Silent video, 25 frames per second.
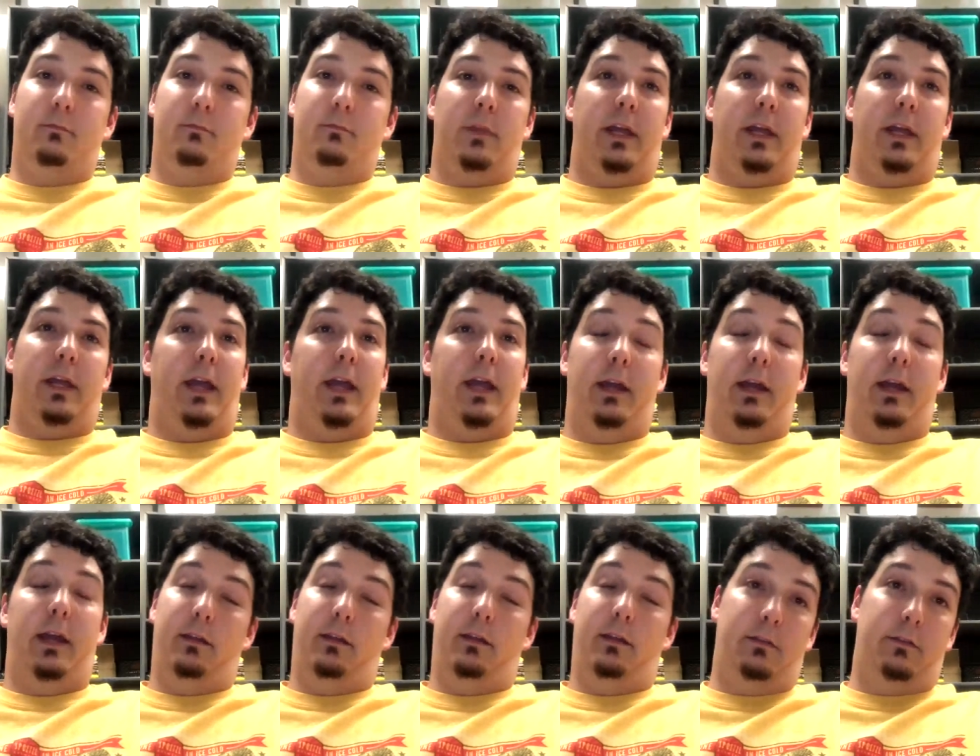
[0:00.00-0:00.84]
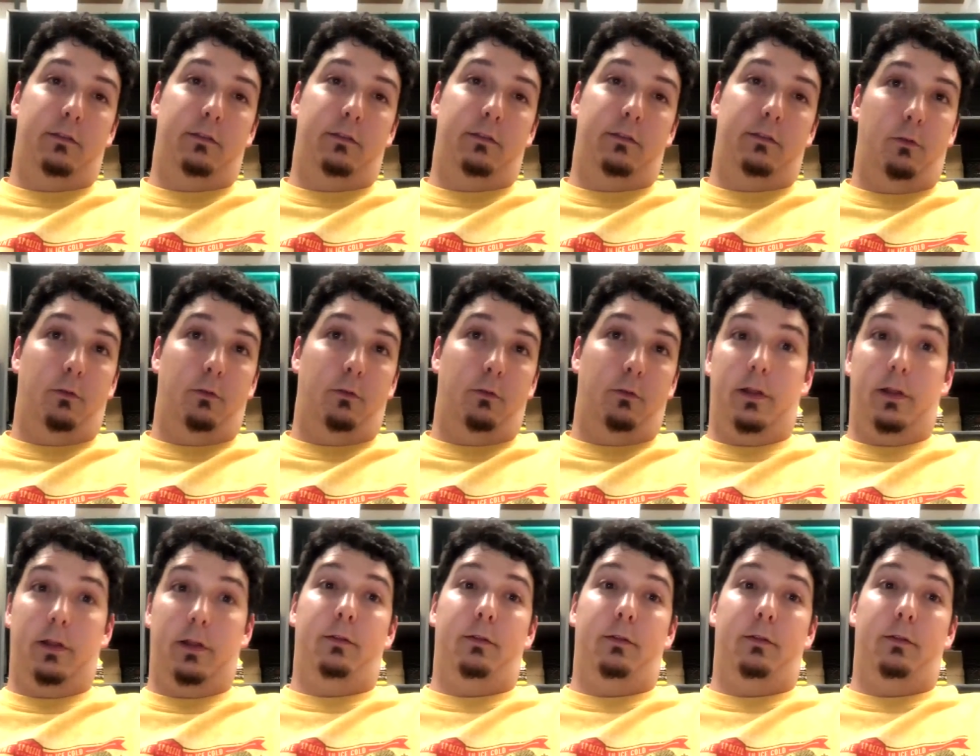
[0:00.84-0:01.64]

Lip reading: like, hey, this is going to really